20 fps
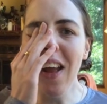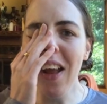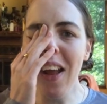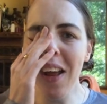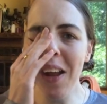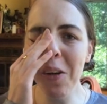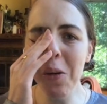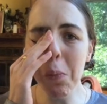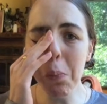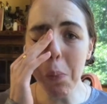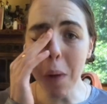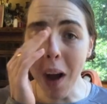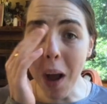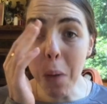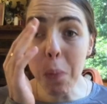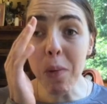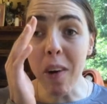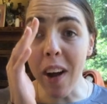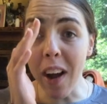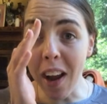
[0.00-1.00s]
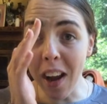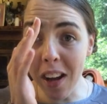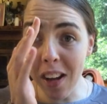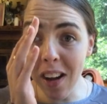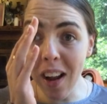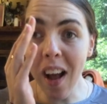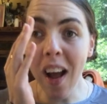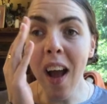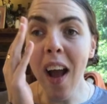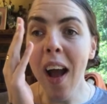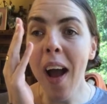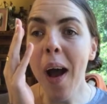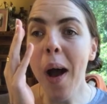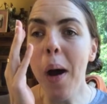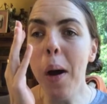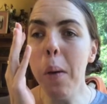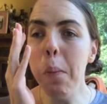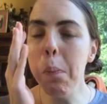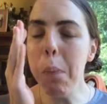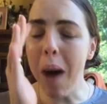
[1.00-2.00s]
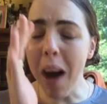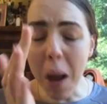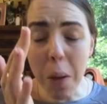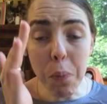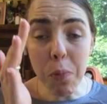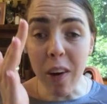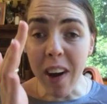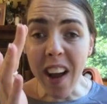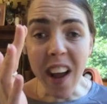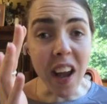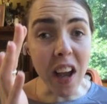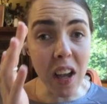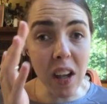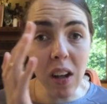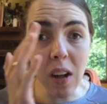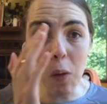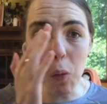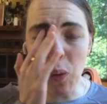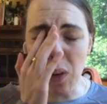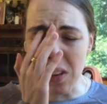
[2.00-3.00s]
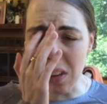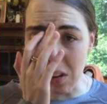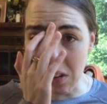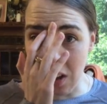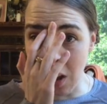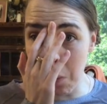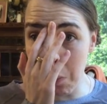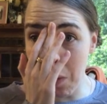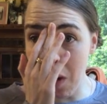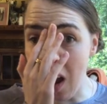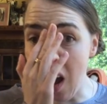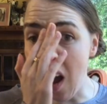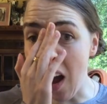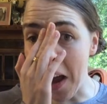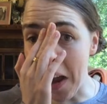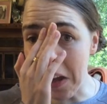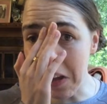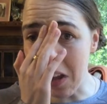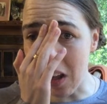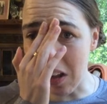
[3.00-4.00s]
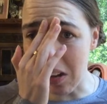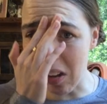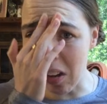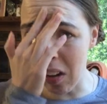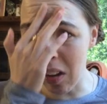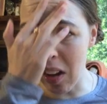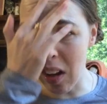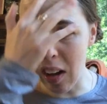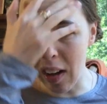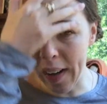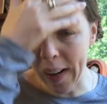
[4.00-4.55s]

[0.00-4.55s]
in my brain with the TBI doesn't